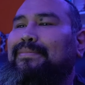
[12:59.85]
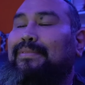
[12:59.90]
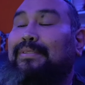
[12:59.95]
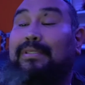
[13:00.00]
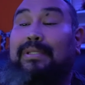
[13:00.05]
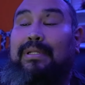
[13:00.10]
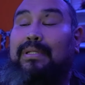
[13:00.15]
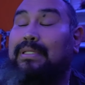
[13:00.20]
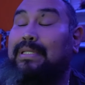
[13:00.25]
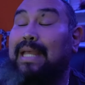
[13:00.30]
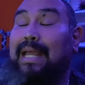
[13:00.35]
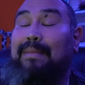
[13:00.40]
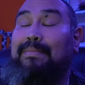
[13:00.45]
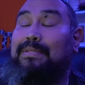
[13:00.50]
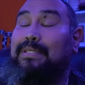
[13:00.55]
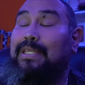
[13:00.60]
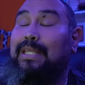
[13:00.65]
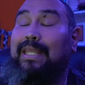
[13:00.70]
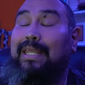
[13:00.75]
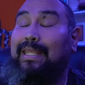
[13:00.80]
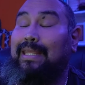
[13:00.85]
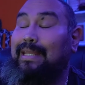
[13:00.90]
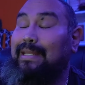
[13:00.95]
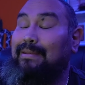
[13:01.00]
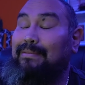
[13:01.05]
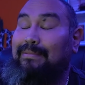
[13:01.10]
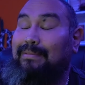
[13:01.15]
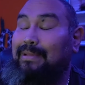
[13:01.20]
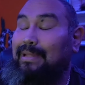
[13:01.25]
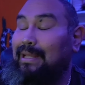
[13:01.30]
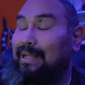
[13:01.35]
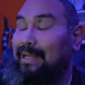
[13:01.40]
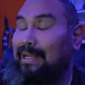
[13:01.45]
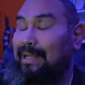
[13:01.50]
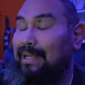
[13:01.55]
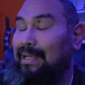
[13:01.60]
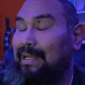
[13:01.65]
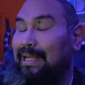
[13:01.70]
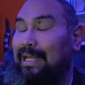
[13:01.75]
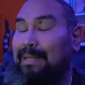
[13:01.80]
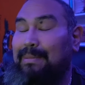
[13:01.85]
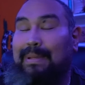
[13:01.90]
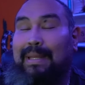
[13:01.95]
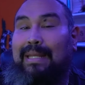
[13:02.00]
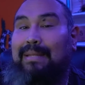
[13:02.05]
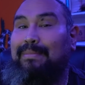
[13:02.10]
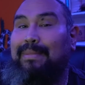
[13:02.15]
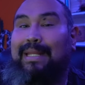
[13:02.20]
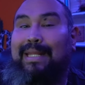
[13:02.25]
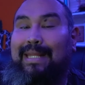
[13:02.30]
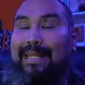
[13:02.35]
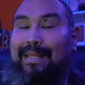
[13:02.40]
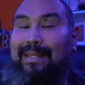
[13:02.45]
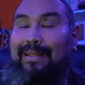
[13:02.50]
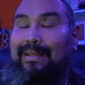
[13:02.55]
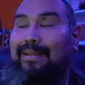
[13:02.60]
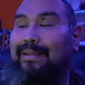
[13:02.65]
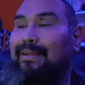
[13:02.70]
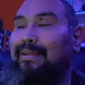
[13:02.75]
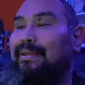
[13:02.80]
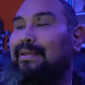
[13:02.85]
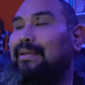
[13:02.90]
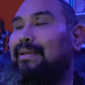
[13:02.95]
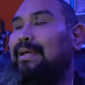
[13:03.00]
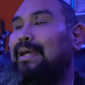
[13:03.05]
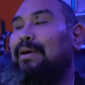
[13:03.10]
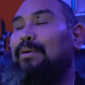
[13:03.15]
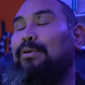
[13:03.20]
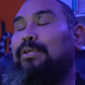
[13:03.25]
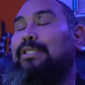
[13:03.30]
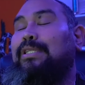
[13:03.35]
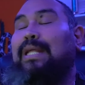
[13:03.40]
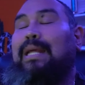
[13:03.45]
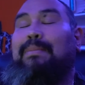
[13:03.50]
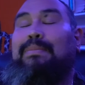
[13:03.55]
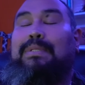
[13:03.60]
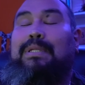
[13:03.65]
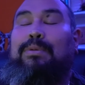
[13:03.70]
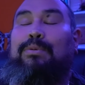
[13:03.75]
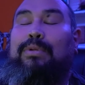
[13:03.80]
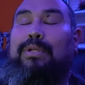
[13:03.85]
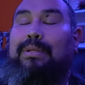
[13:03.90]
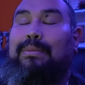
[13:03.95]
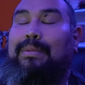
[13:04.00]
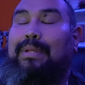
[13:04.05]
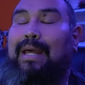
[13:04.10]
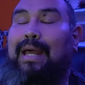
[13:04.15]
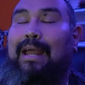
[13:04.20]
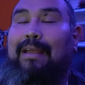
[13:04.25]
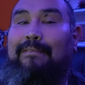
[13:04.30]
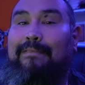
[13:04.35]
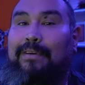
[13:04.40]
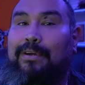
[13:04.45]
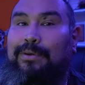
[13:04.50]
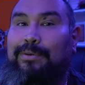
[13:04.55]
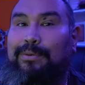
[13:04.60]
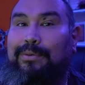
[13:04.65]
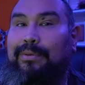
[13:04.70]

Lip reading: the Type-C in the iPad mini. I wish Type-C would come to iPhone.